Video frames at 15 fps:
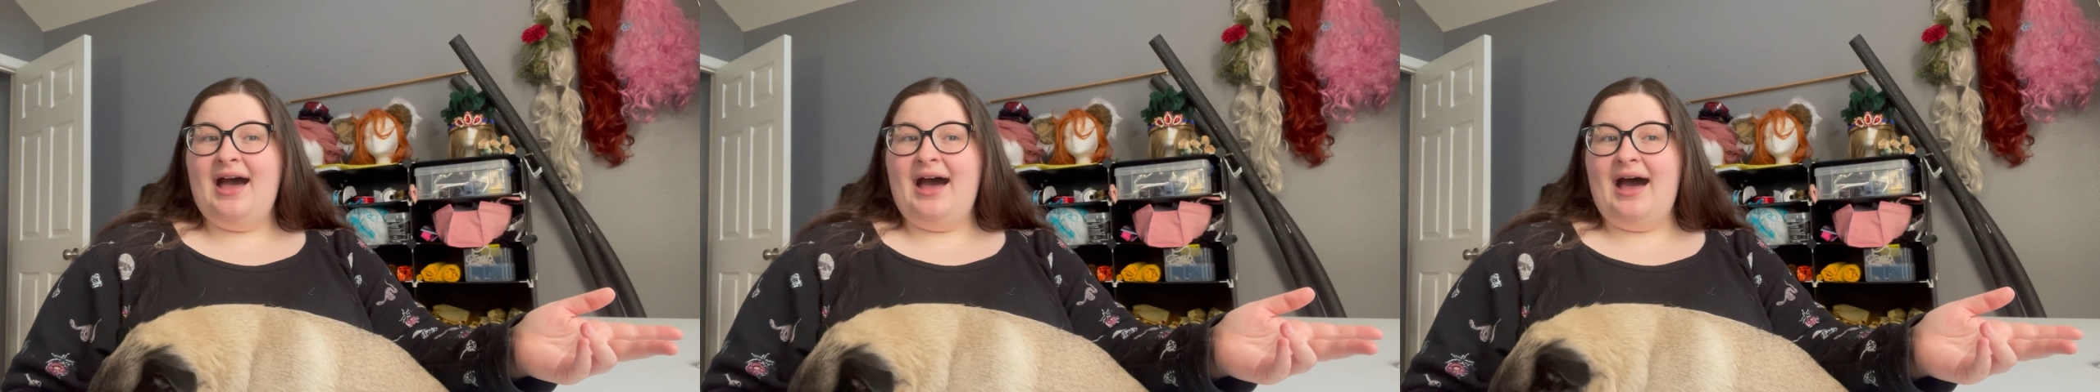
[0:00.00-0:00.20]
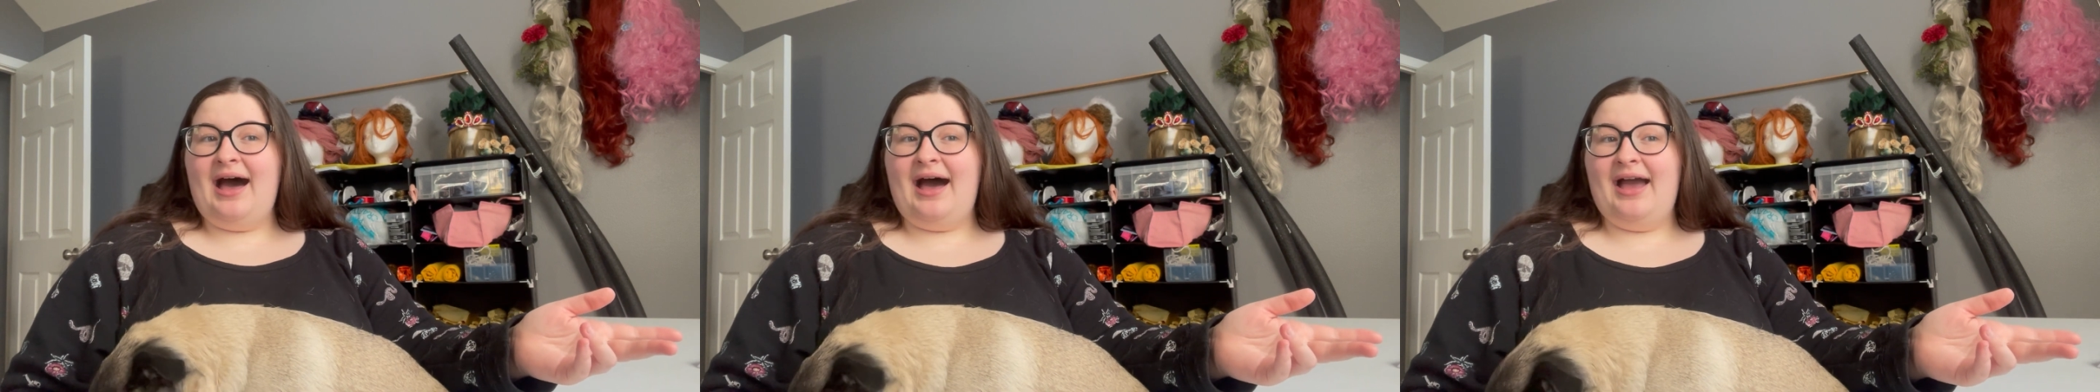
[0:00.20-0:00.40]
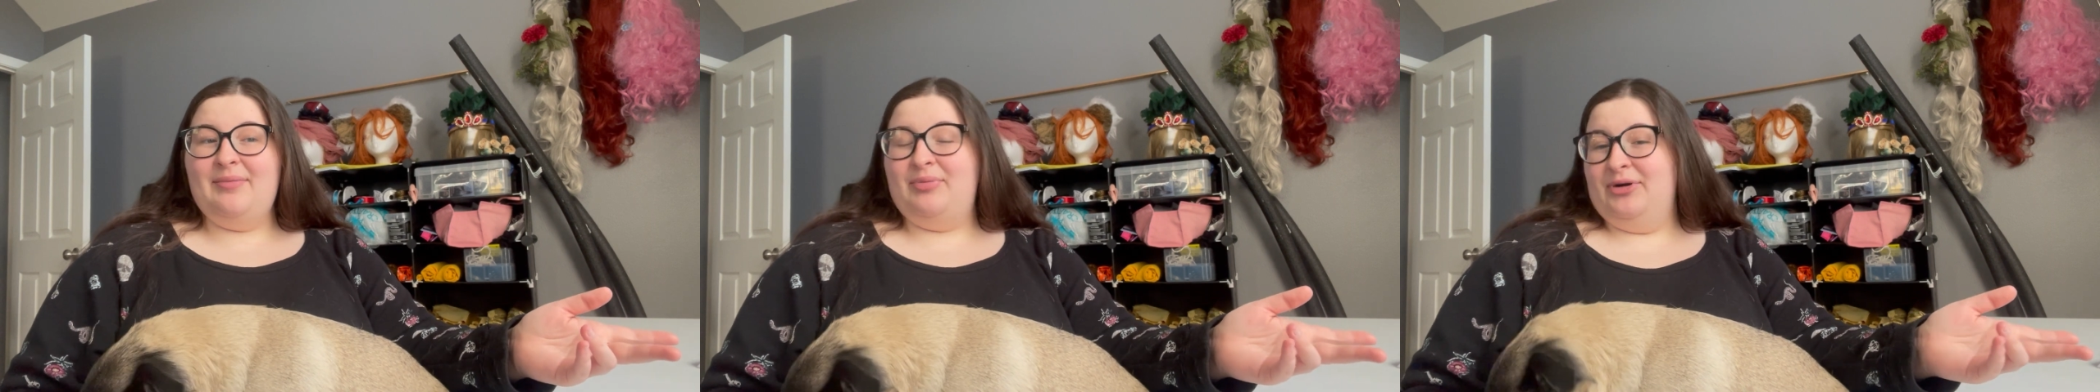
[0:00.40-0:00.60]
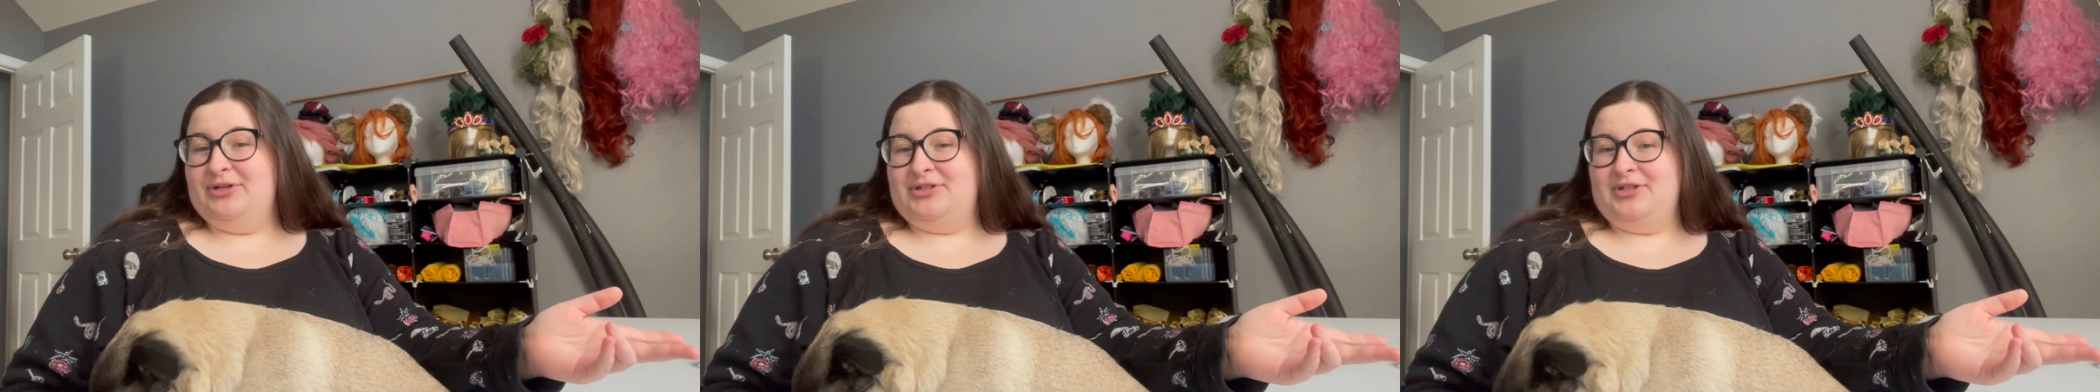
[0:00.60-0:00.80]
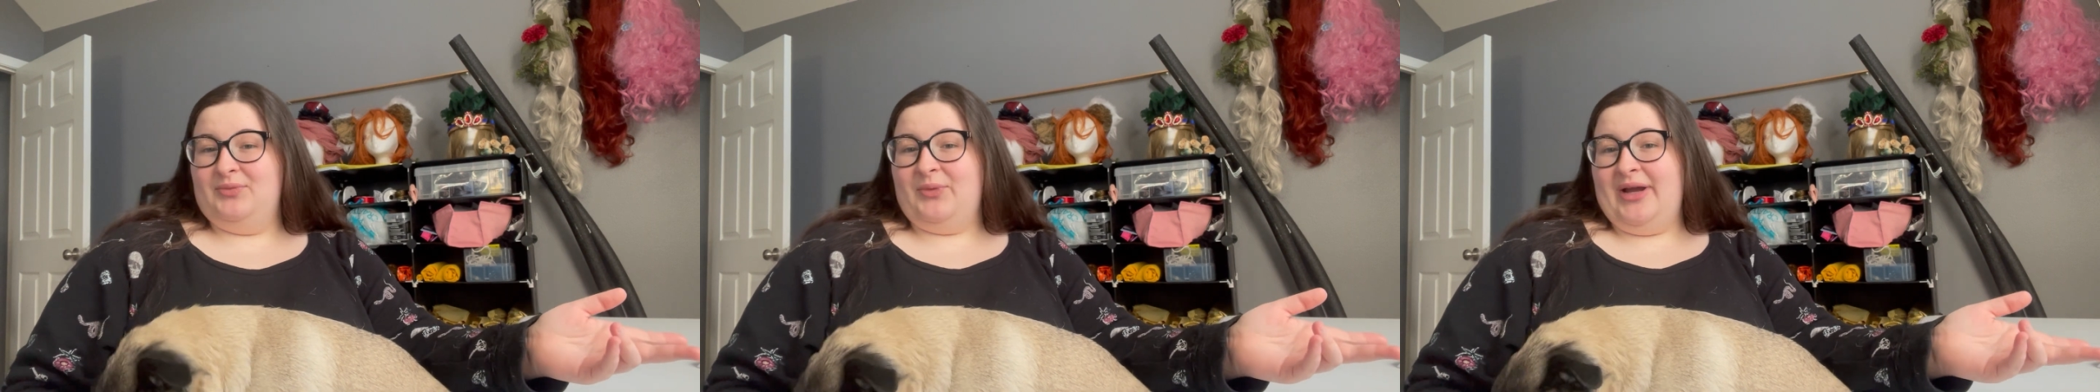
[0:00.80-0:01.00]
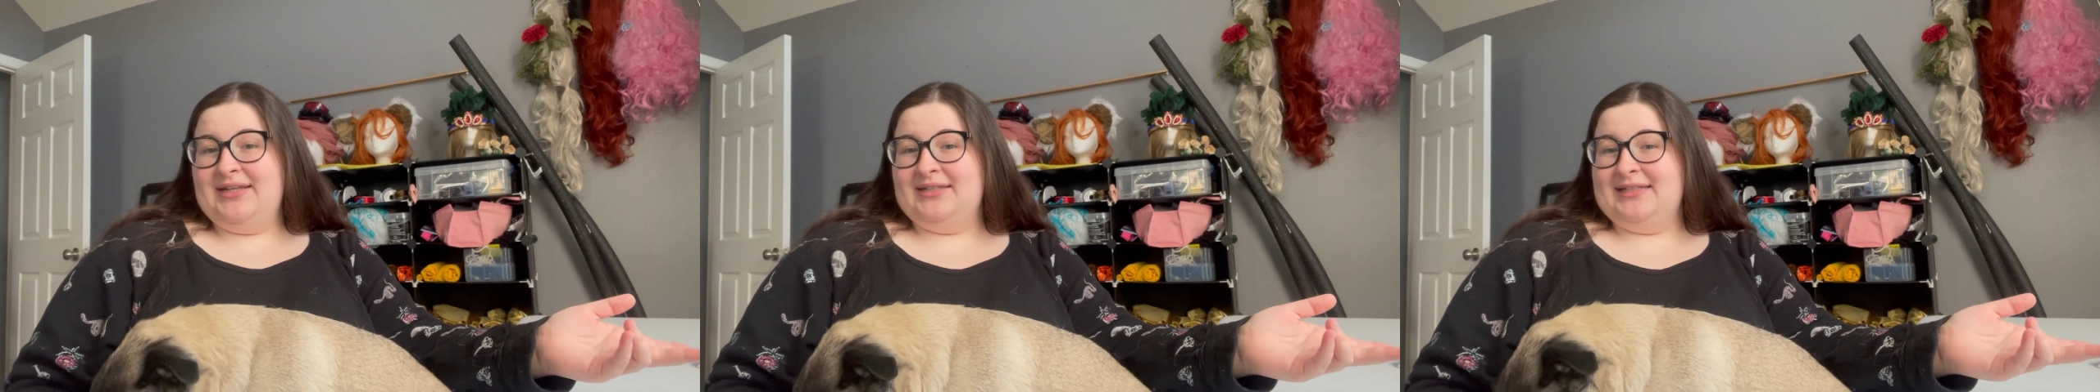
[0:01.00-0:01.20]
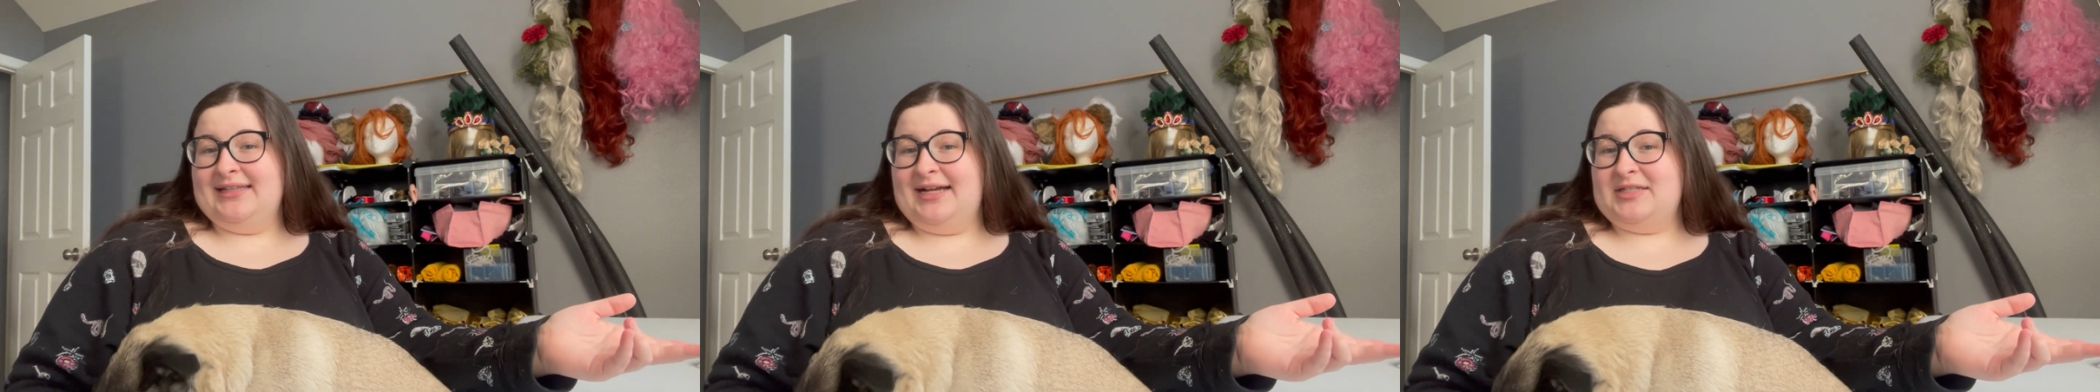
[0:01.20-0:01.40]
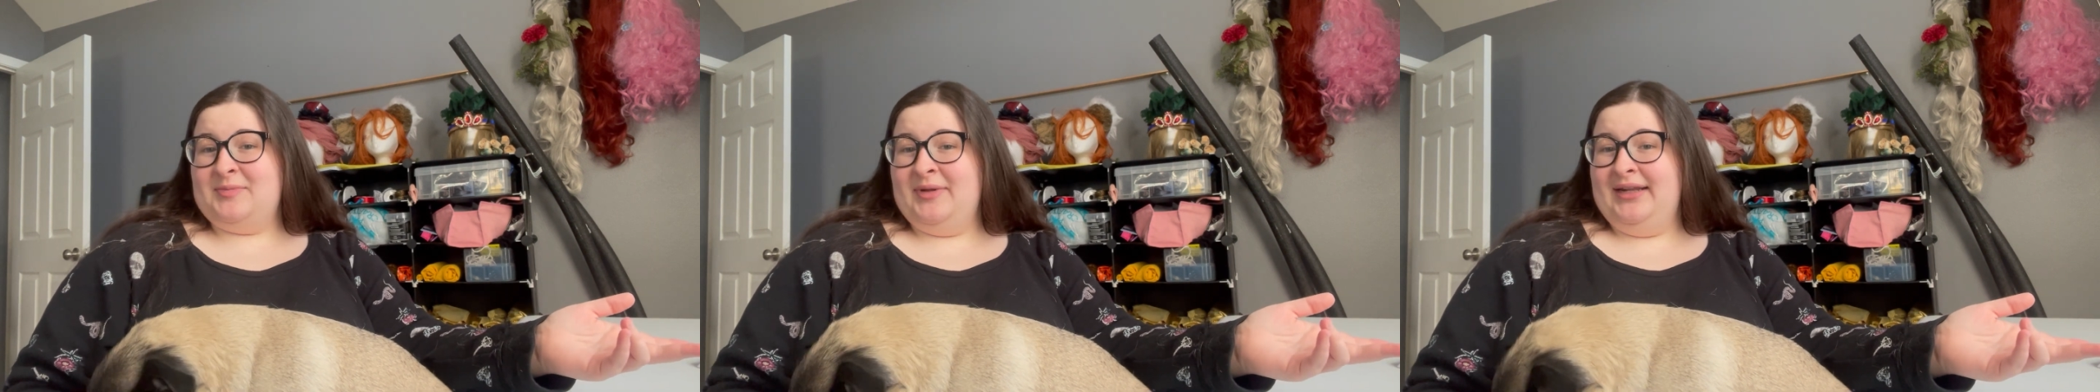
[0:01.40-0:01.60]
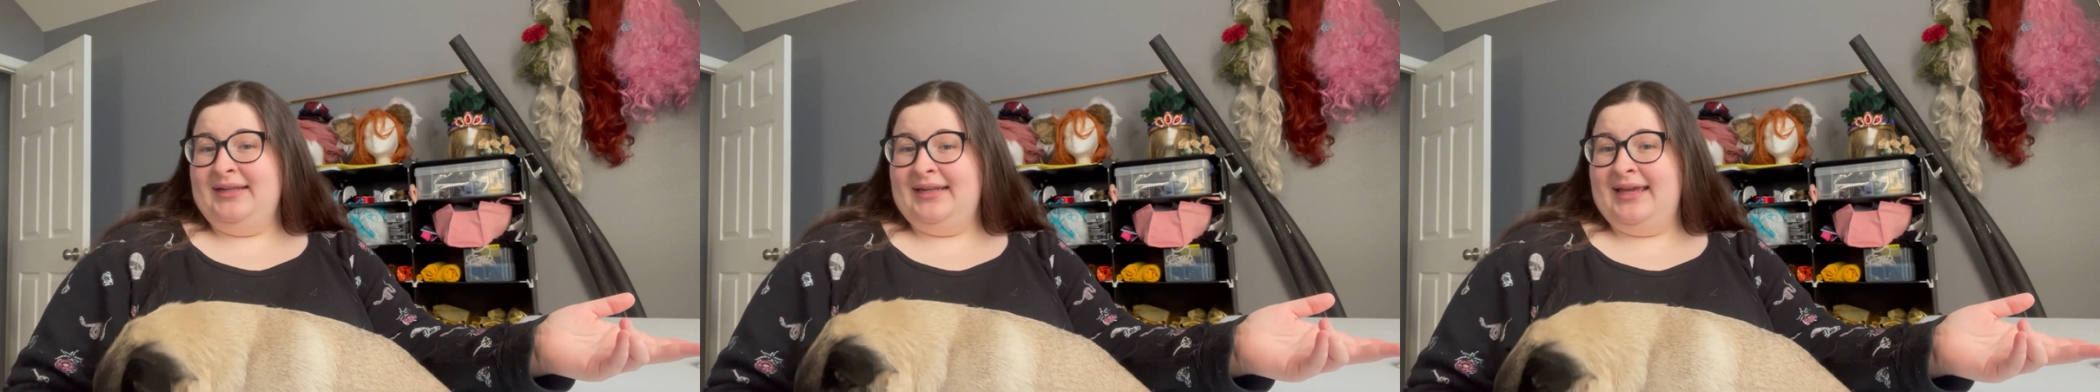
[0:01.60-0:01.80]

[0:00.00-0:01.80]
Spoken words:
I push and wait till the last minute